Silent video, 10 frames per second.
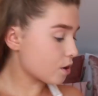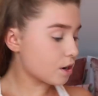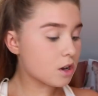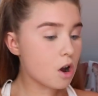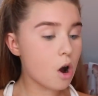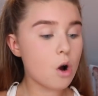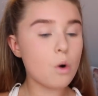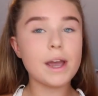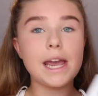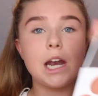going to
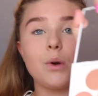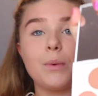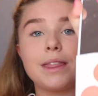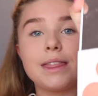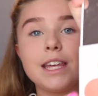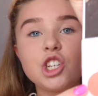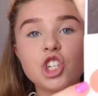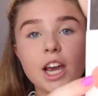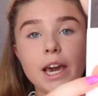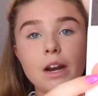go in with this
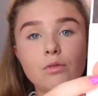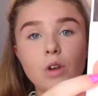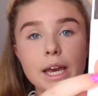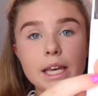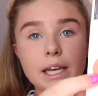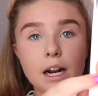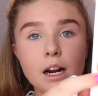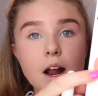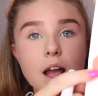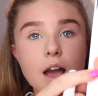shade right
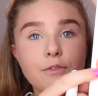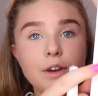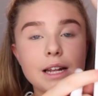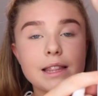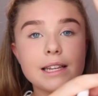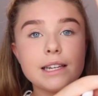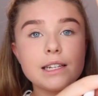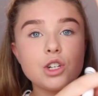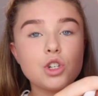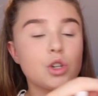here. Feel like this
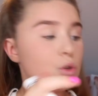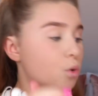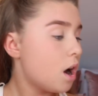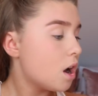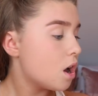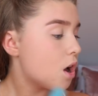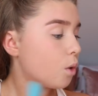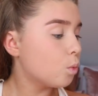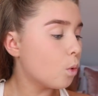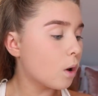isn't too
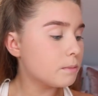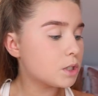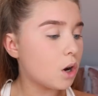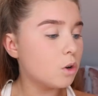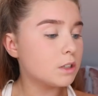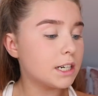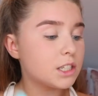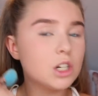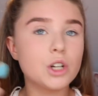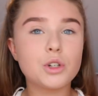warm tone and
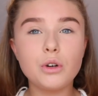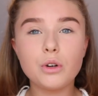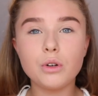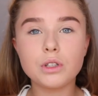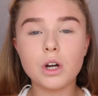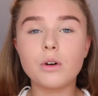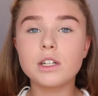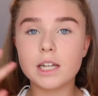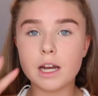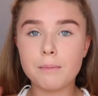it's not too cool tone.
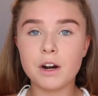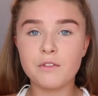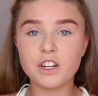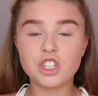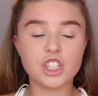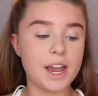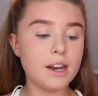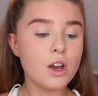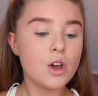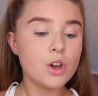It's like a perfect
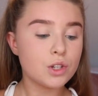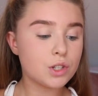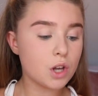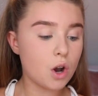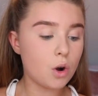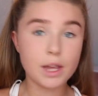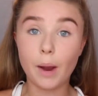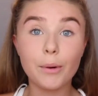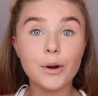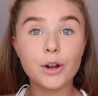shade. So
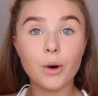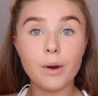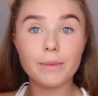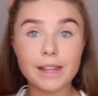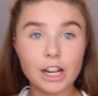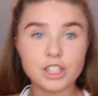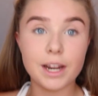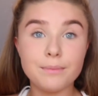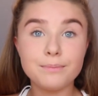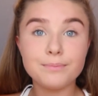yeah, we're going to go in with that
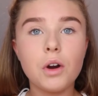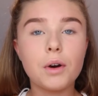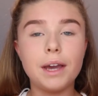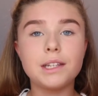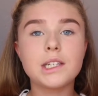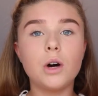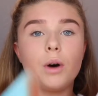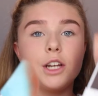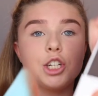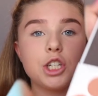shade. Okay, so
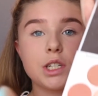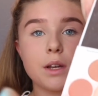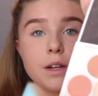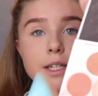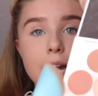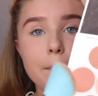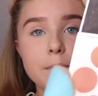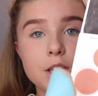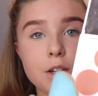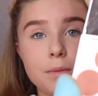I just
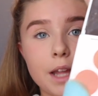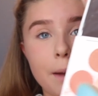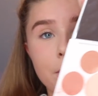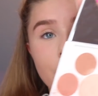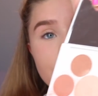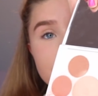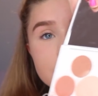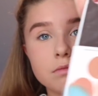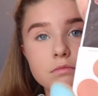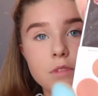tapped some of that
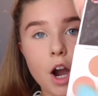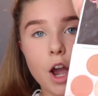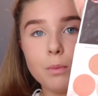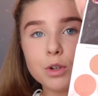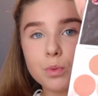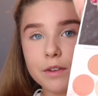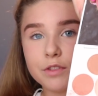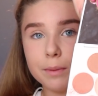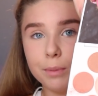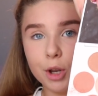product. I almost went
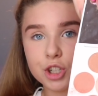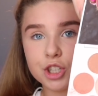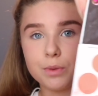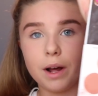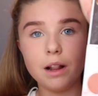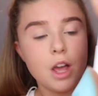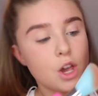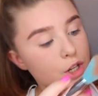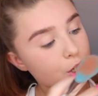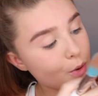for the blush as well.
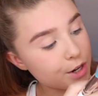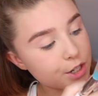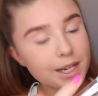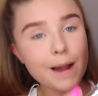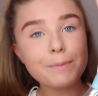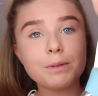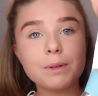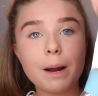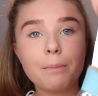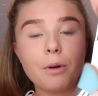So I just tapped some
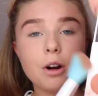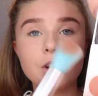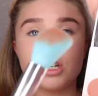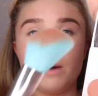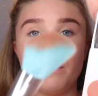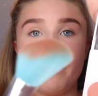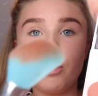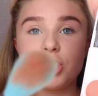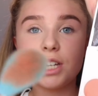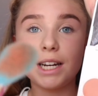of that product on my
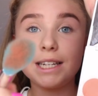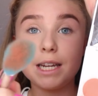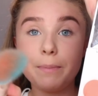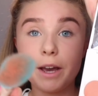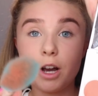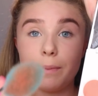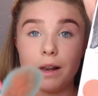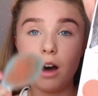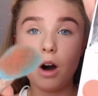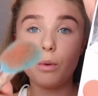brush and it did pick up a
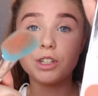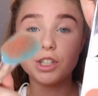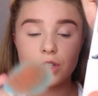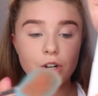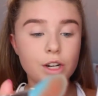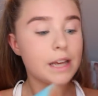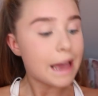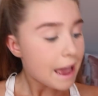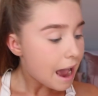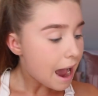lot, which is good.
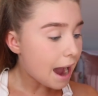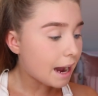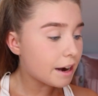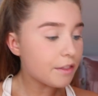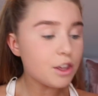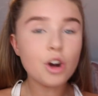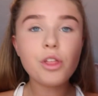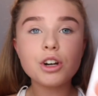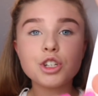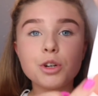And the
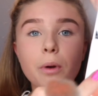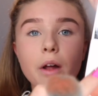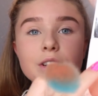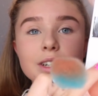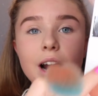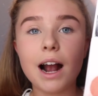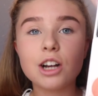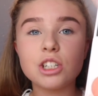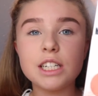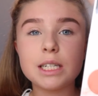other 2 bronzers are
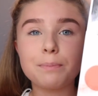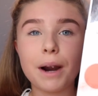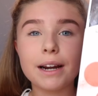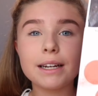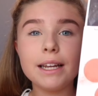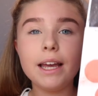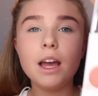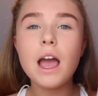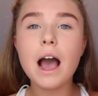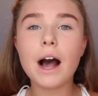actually sparkly.
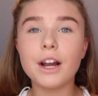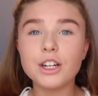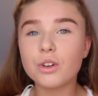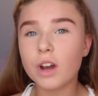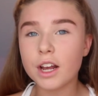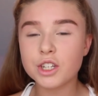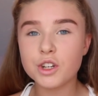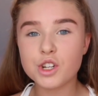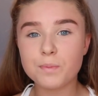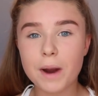And I don't like to
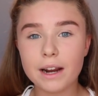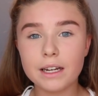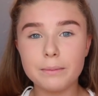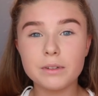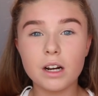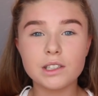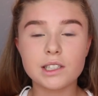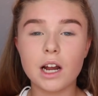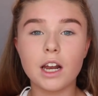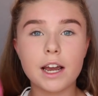use sparkly
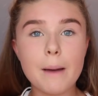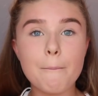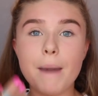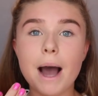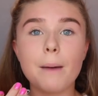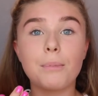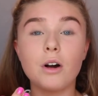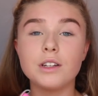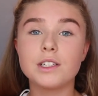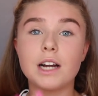bronzers. I like a matte
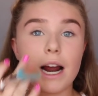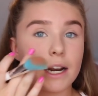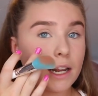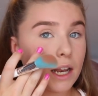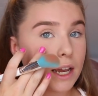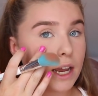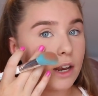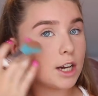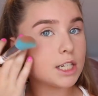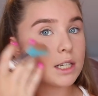bronzer and a
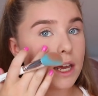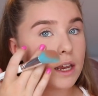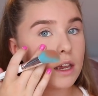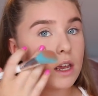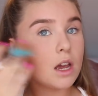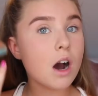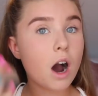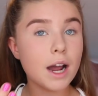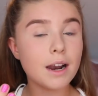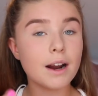nice
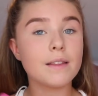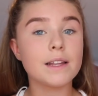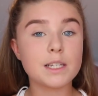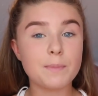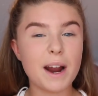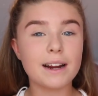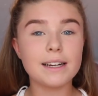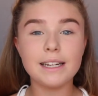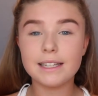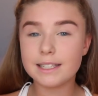highlighter that's
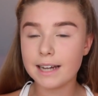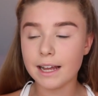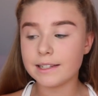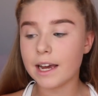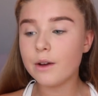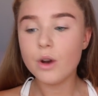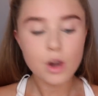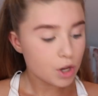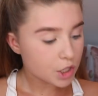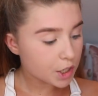sparkly and it stands out.
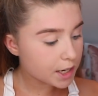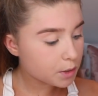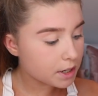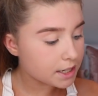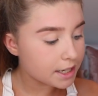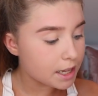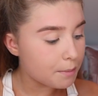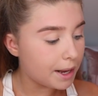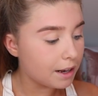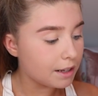So this one is in the
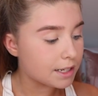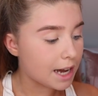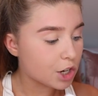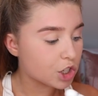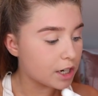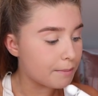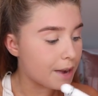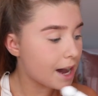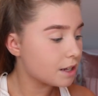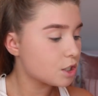middle is actually
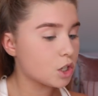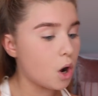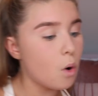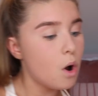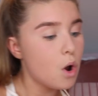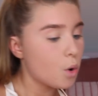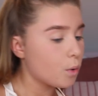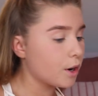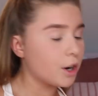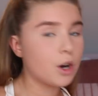matte, so
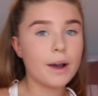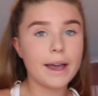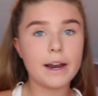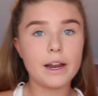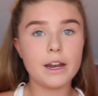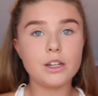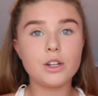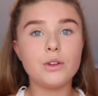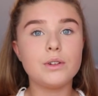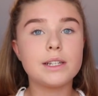we're going to go ahead and
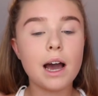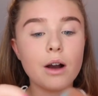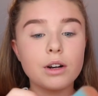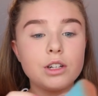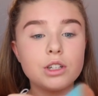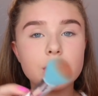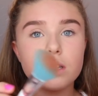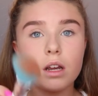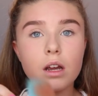use that. I'm going to just